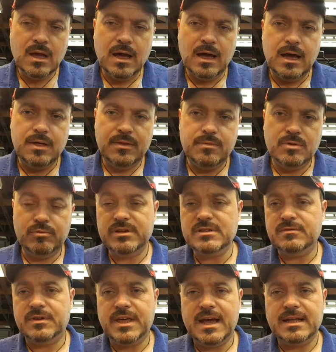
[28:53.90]
The
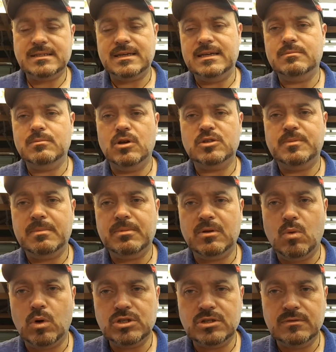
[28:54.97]
reason for that is most people are
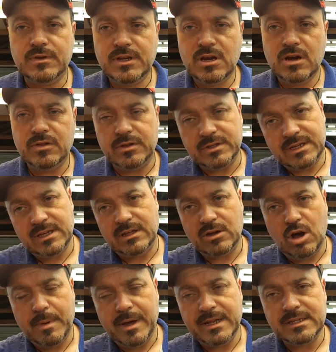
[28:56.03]
watching the video, they'll see the
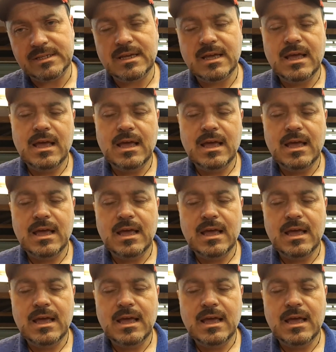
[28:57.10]
comments,